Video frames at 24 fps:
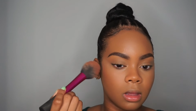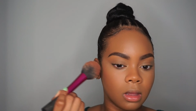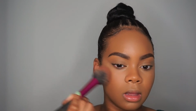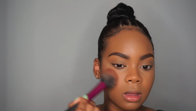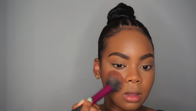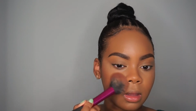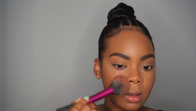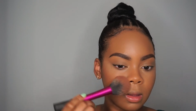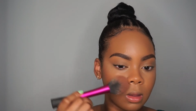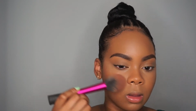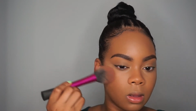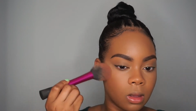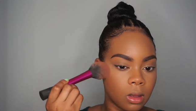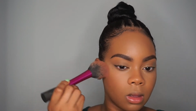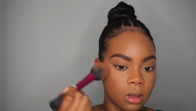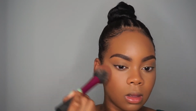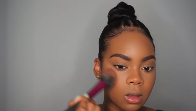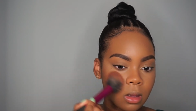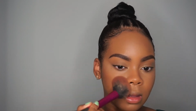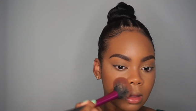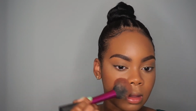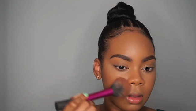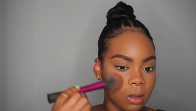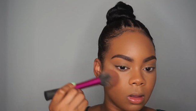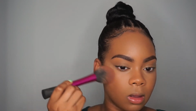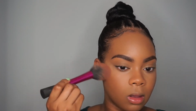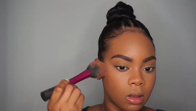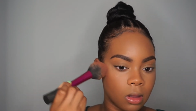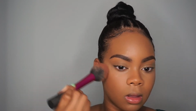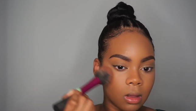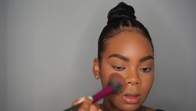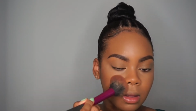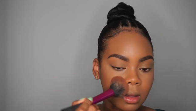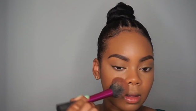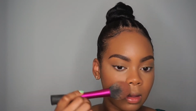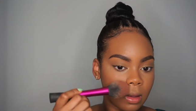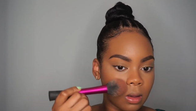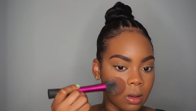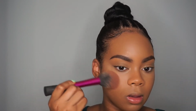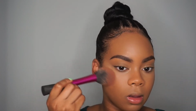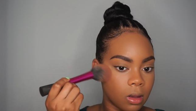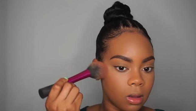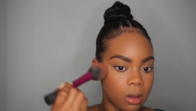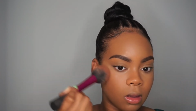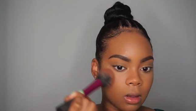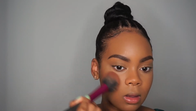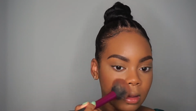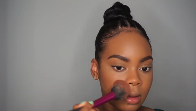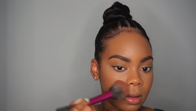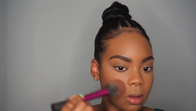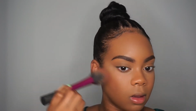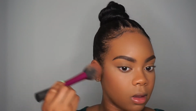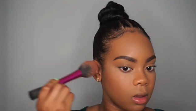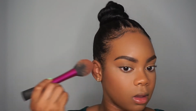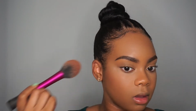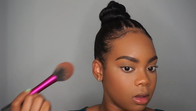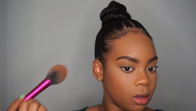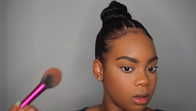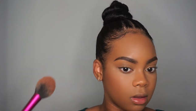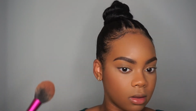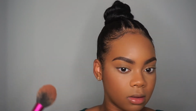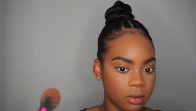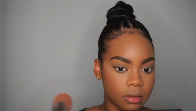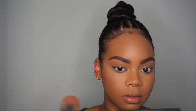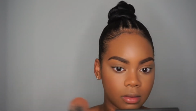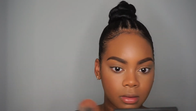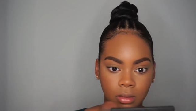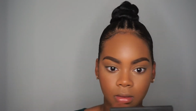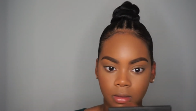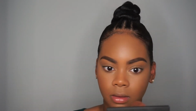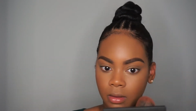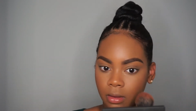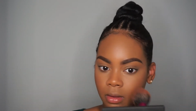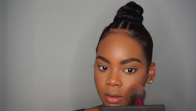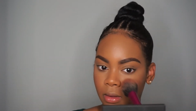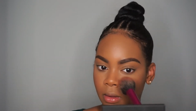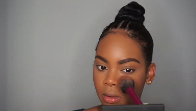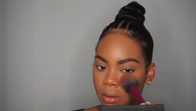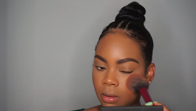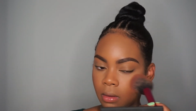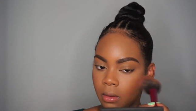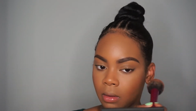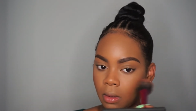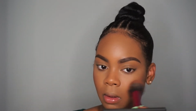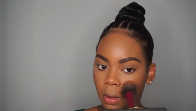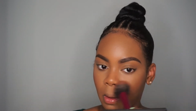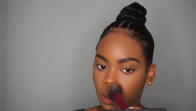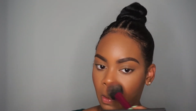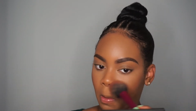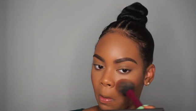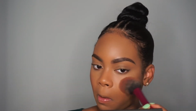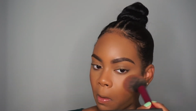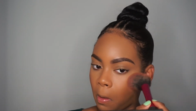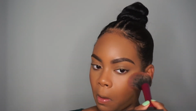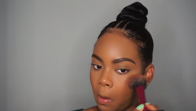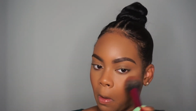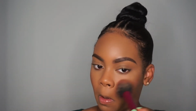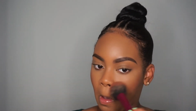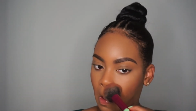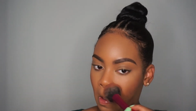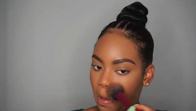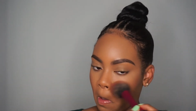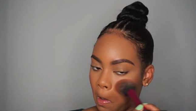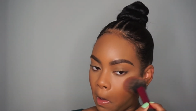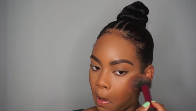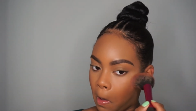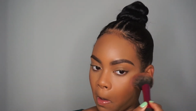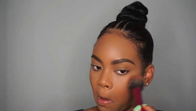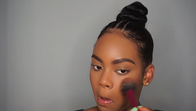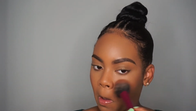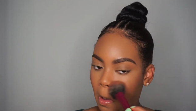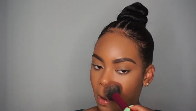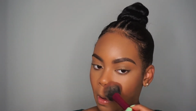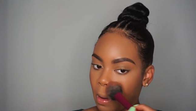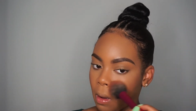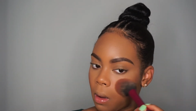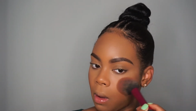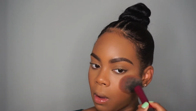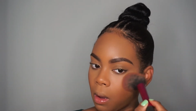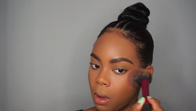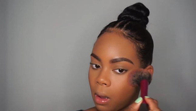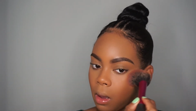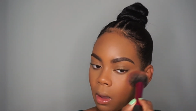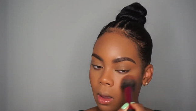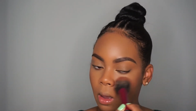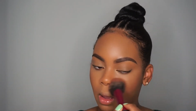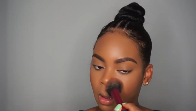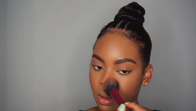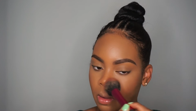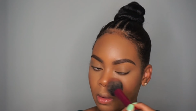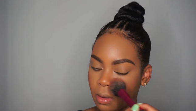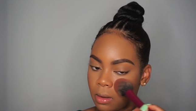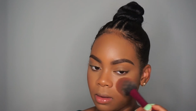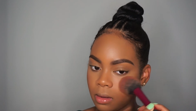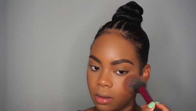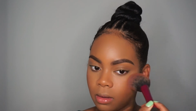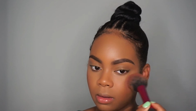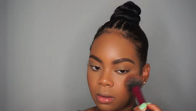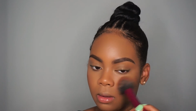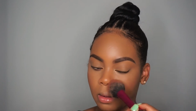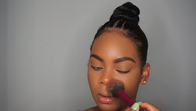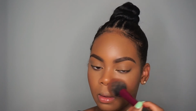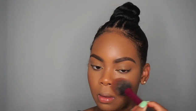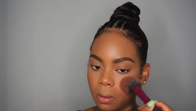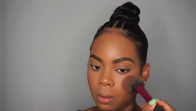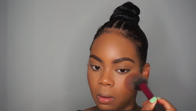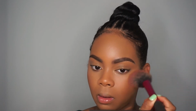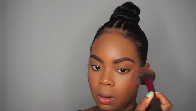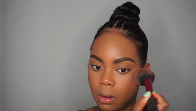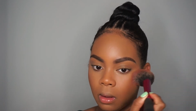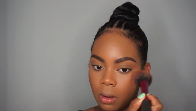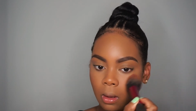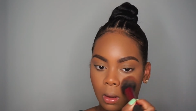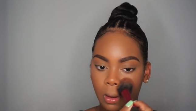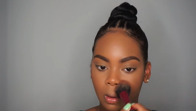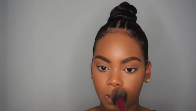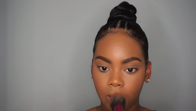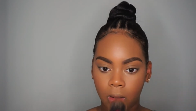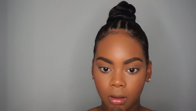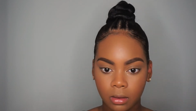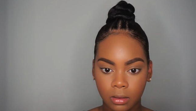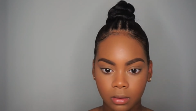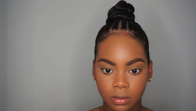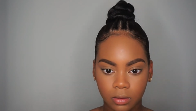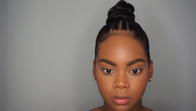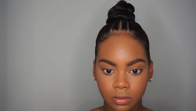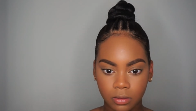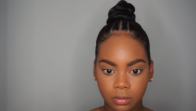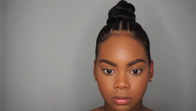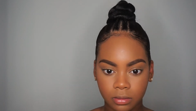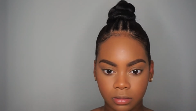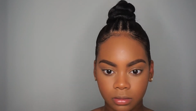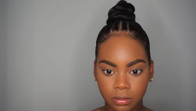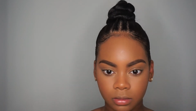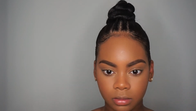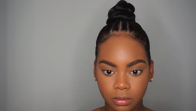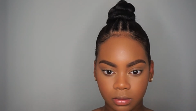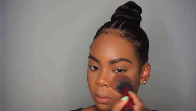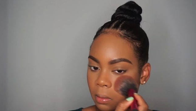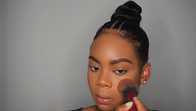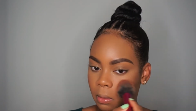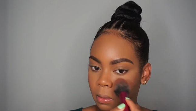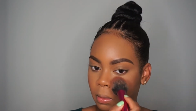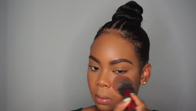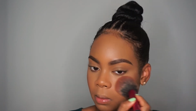(silence)